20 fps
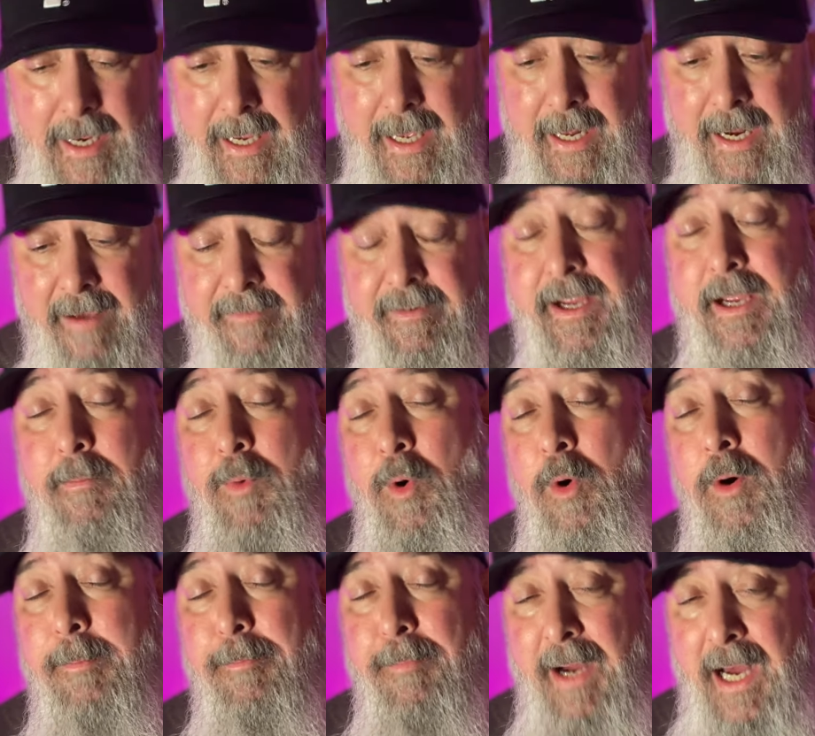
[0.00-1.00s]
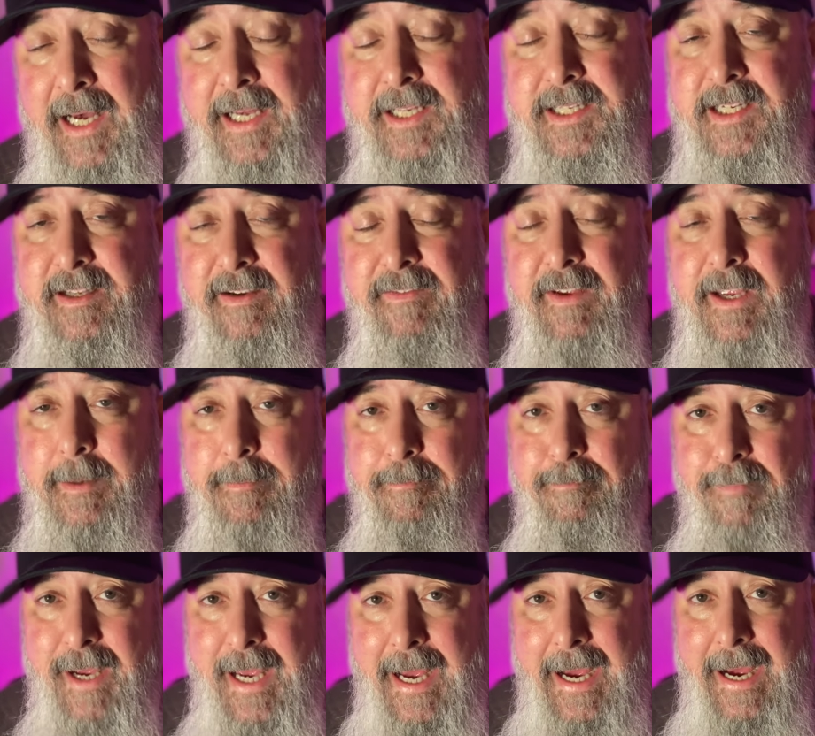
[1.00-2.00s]
and having a more positive
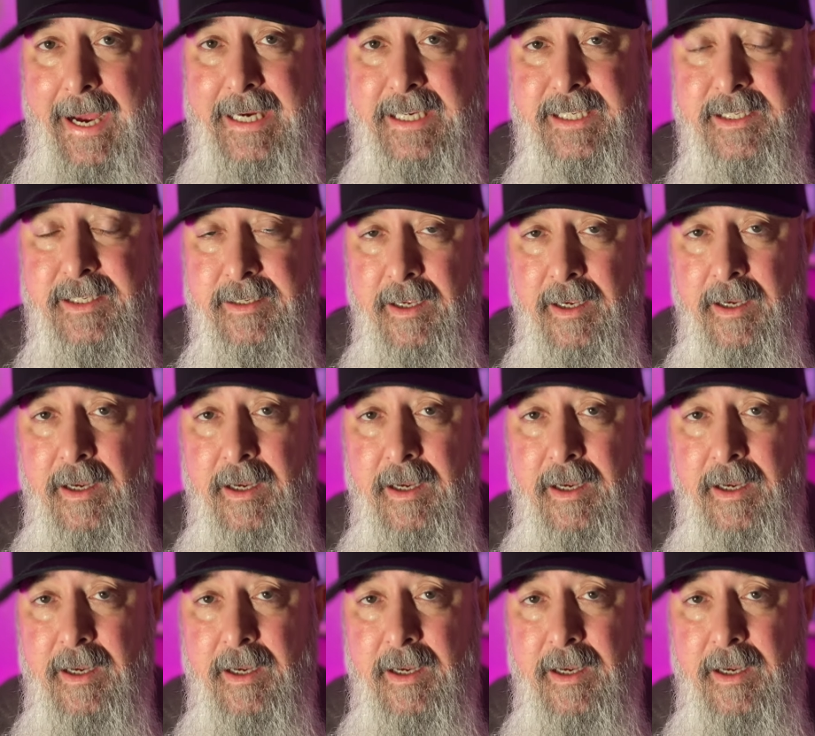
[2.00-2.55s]
impact